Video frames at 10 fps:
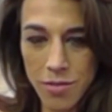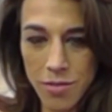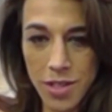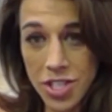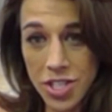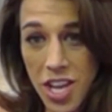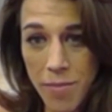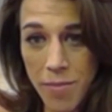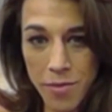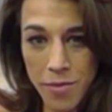You still
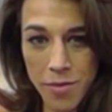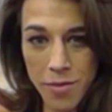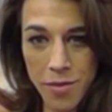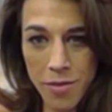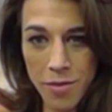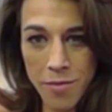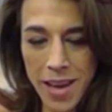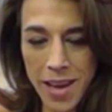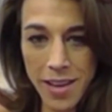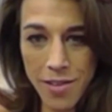the champ.
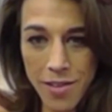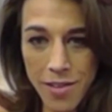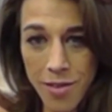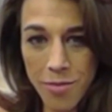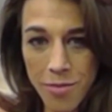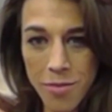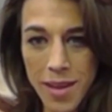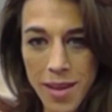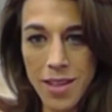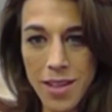You made it.
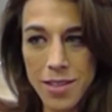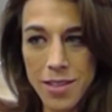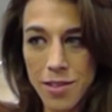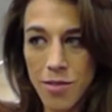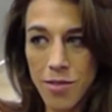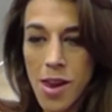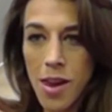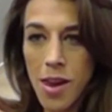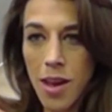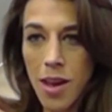You made it.
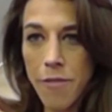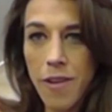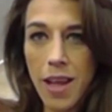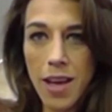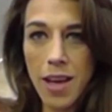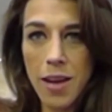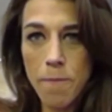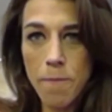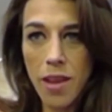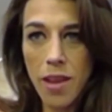So I feel
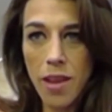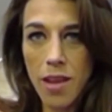like